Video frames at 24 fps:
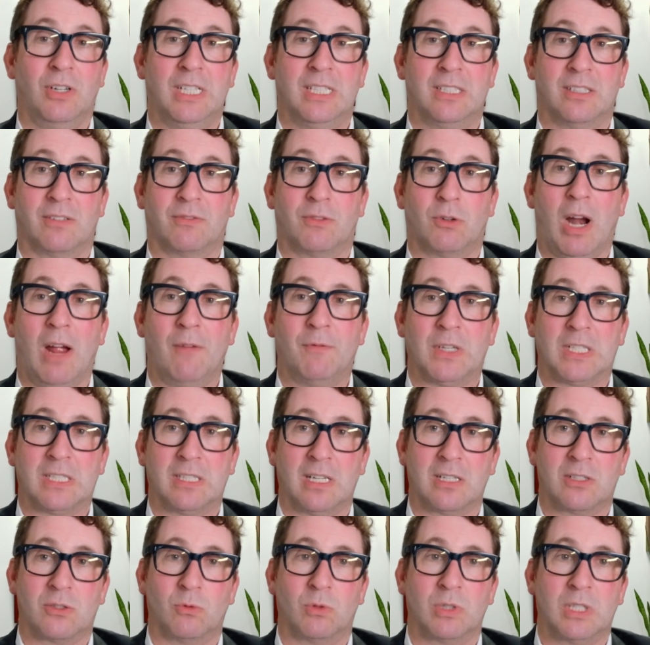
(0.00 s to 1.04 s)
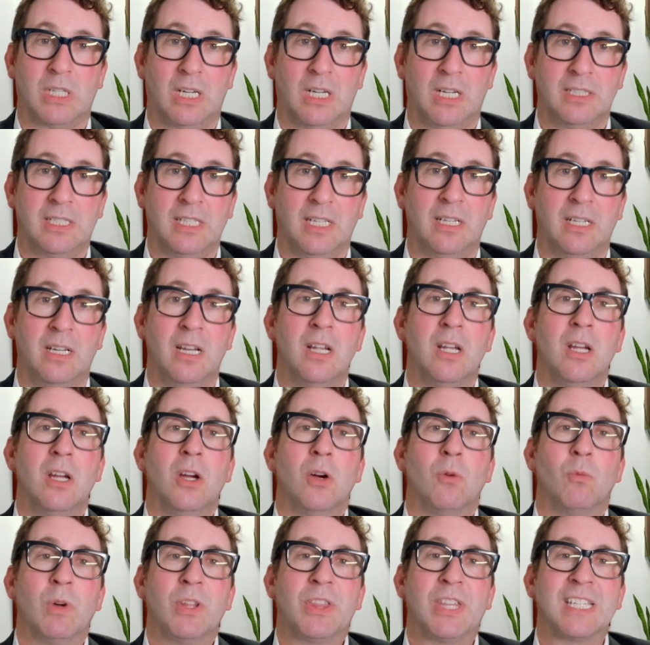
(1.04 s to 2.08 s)
of graphic sexual content
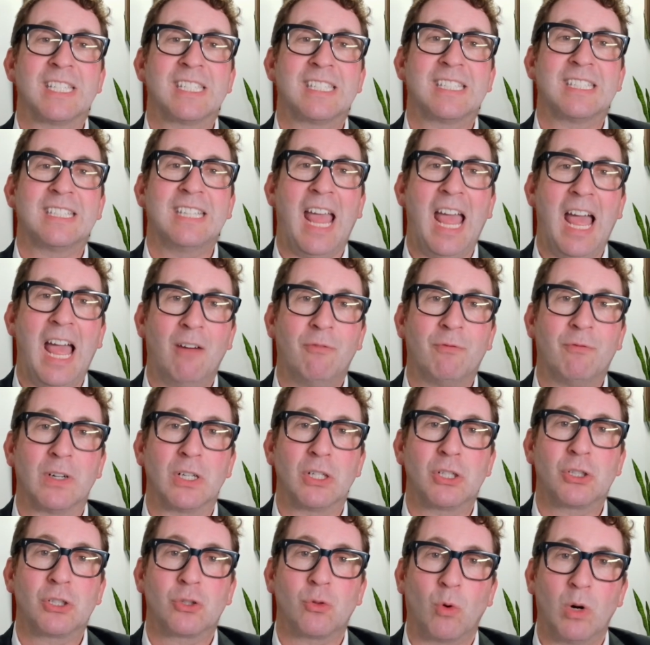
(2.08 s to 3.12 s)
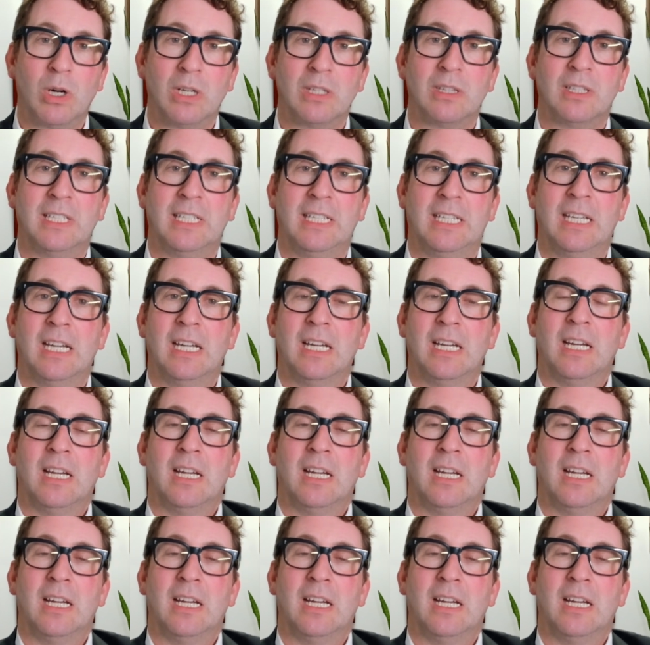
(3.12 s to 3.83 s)
with a staffer shortly